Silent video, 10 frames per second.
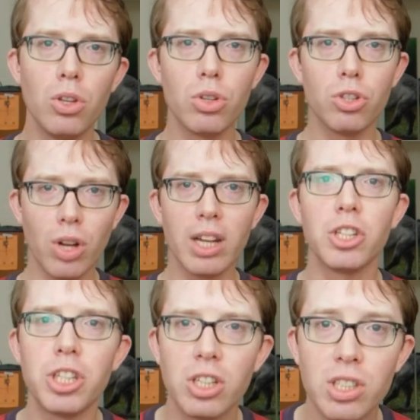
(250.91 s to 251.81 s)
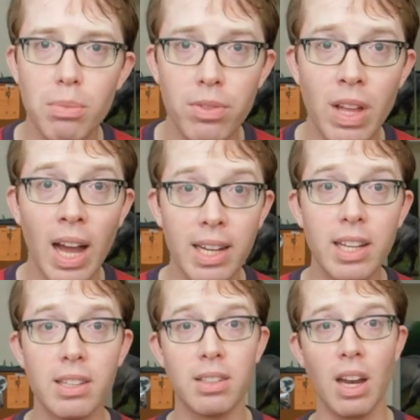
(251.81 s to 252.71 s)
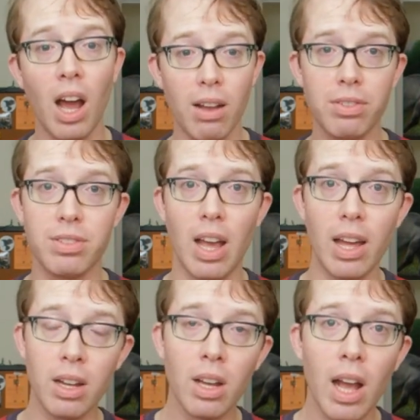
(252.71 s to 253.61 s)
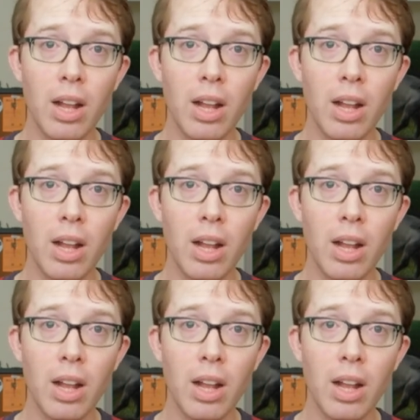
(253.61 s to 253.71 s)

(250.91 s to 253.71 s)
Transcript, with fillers: You could try to share some of the ideas that I've said,